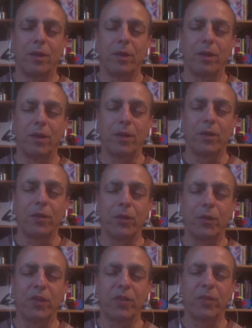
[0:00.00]
think in
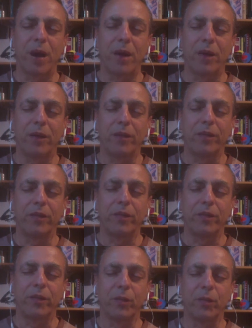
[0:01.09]
terms of bodily
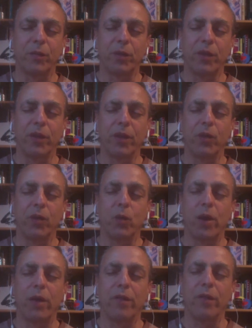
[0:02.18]
systems, breathing in,
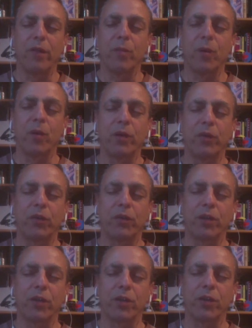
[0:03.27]
aware of the bony
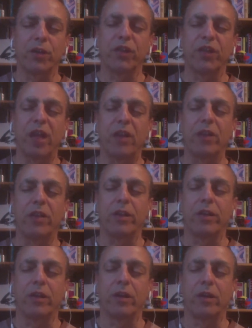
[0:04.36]
structure, the
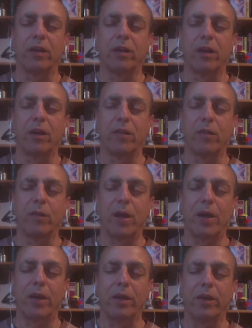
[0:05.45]
skeleton of the
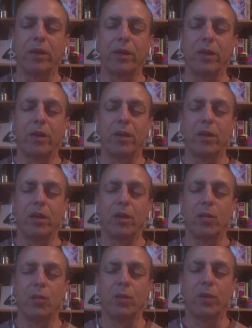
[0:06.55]
body.
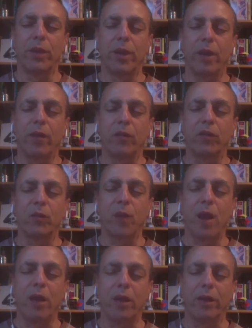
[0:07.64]
Breathing out,
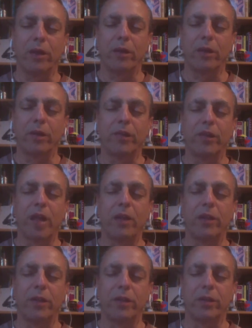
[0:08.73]
smiling to the skeleton.